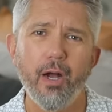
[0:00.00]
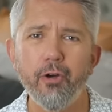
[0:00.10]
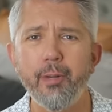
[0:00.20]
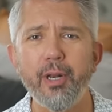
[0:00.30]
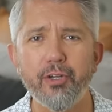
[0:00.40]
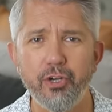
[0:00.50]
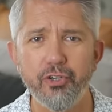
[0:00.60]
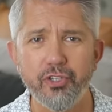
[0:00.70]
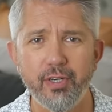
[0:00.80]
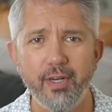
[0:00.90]
a little bit of
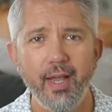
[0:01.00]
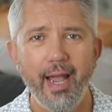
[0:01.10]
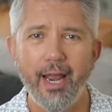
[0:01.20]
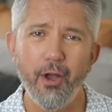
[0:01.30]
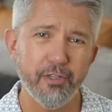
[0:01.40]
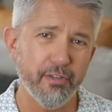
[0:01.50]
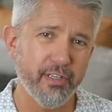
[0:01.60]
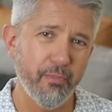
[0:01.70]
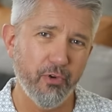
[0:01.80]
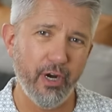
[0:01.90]
cushion and also
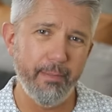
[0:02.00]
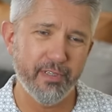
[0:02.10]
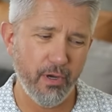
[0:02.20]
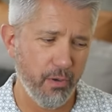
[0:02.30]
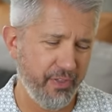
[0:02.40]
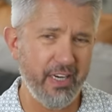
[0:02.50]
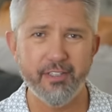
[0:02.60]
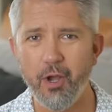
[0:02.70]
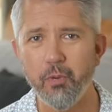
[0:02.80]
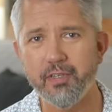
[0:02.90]
some grip so things
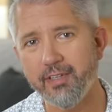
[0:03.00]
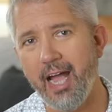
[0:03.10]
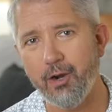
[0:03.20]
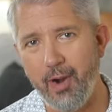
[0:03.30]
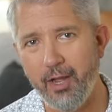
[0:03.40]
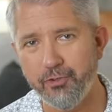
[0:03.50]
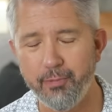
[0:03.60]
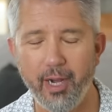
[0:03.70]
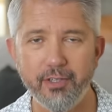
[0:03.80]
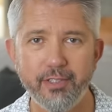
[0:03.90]
don't slide around
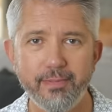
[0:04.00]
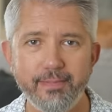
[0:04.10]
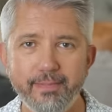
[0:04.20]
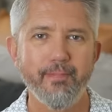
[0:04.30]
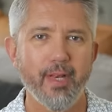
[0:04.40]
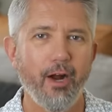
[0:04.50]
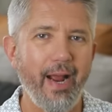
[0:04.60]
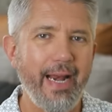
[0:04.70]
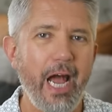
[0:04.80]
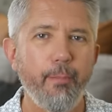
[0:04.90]
too much. All
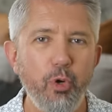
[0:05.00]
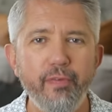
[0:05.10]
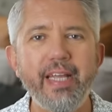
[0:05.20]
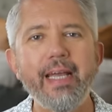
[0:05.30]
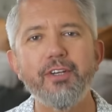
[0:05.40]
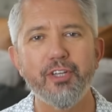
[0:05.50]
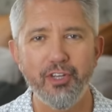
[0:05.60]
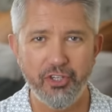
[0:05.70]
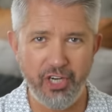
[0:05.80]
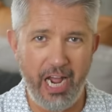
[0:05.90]
right, now moving into
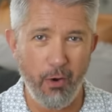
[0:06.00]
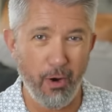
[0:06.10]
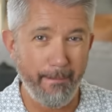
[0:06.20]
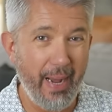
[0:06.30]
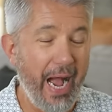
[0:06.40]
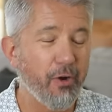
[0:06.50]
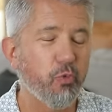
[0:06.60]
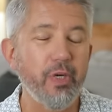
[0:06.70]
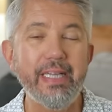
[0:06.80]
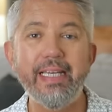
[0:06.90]
this shower. I
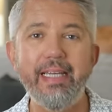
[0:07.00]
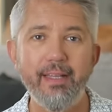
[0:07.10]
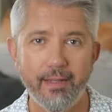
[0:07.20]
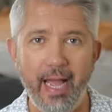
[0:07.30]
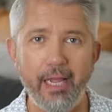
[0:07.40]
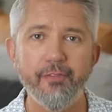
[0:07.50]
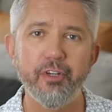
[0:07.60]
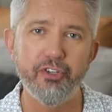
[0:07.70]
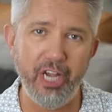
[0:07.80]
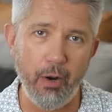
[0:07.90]
really like
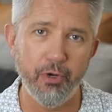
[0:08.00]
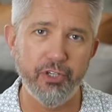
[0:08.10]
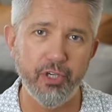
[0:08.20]
this shower